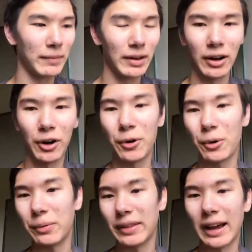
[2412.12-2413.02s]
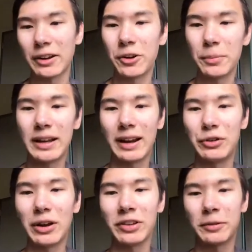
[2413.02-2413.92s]
oh, that could be it. If
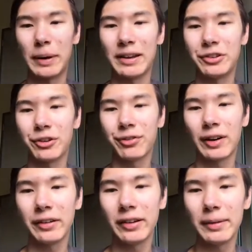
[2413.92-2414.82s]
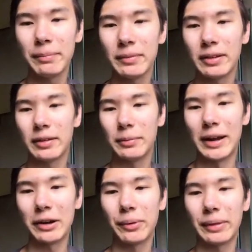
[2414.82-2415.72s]
you have a space in your file name,
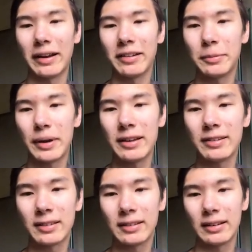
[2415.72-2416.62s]
make one without a space.